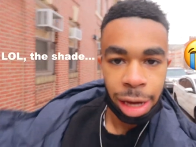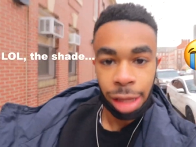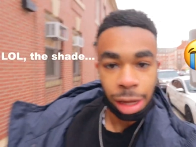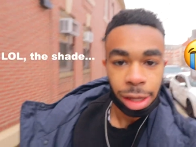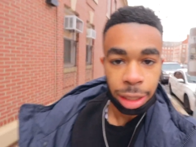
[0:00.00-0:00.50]
And
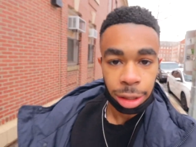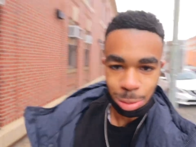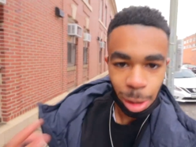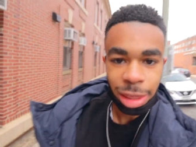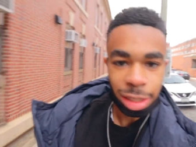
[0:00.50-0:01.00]
I like
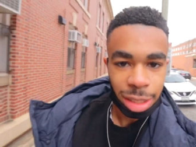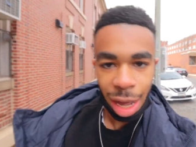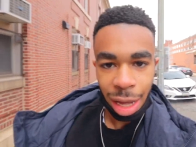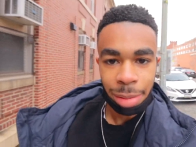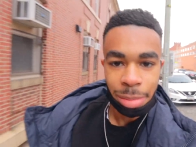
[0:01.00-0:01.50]
when the
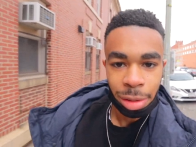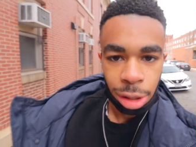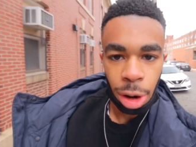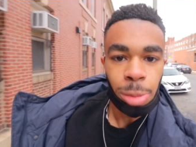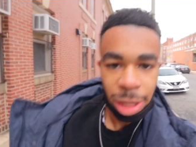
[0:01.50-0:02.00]
time
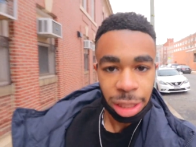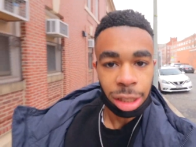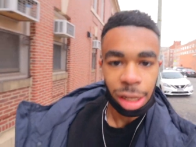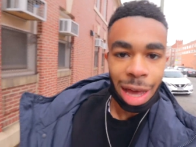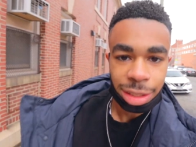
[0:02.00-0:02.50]
or when the
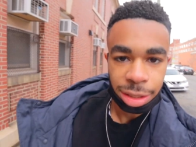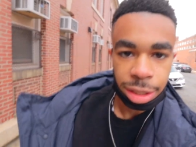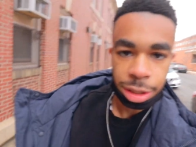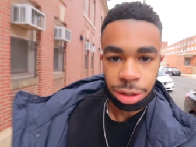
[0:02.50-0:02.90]
class is,